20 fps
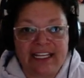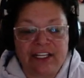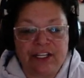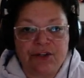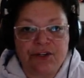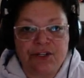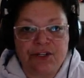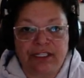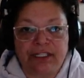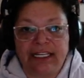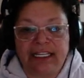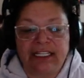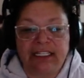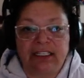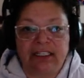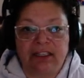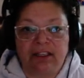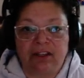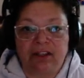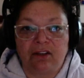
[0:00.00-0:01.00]
Usually
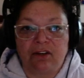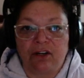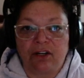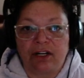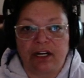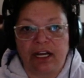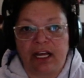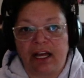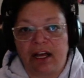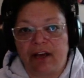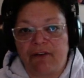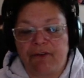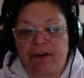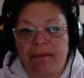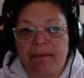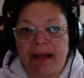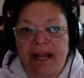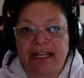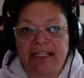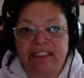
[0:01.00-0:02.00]
Laura
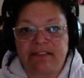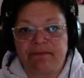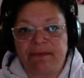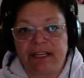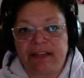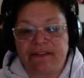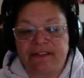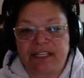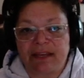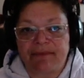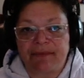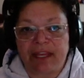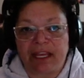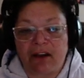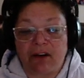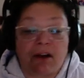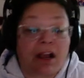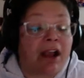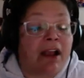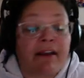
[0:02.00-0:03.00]
reminds me of something
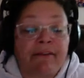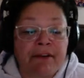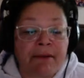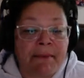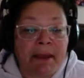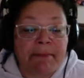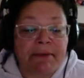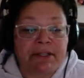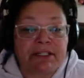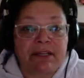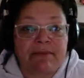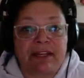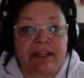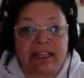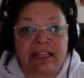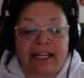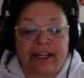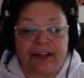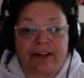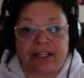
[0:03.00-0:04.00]
or I remember something
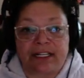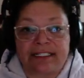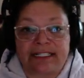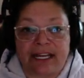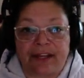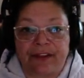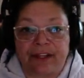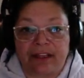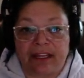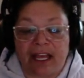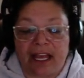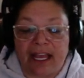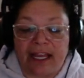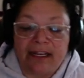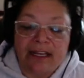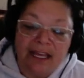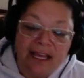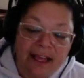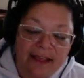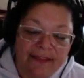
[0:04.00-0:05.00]
later on down the line.
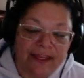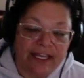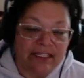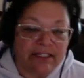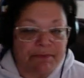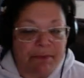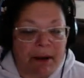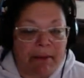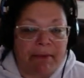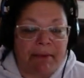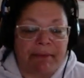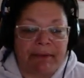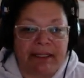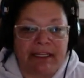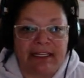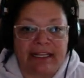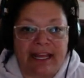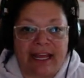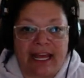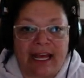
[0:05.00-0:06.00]
That's probably
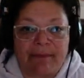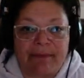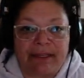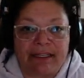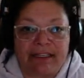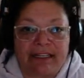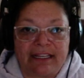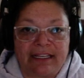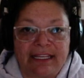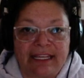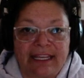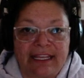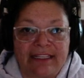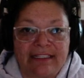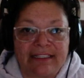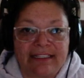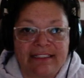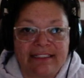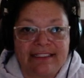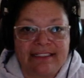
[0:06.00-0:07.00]
going to happen
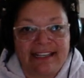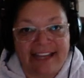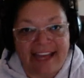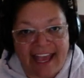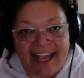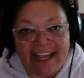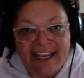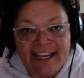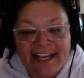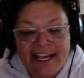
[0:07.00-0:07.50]
again today.